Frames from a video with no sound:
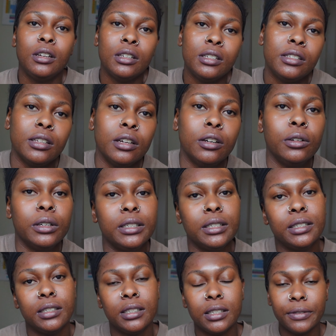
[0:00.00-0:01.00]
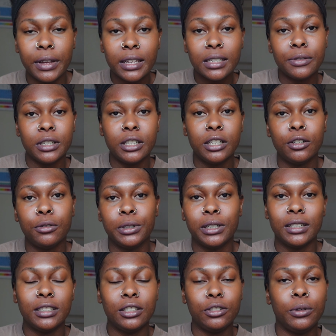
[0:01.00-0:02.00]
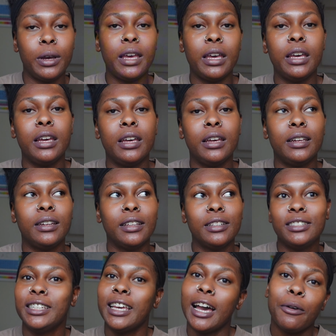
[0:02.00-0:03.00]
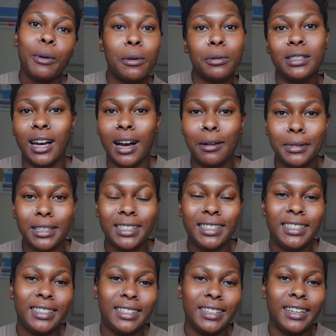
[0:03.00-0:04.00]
So in today's video we're gonna do another DIY with Dami.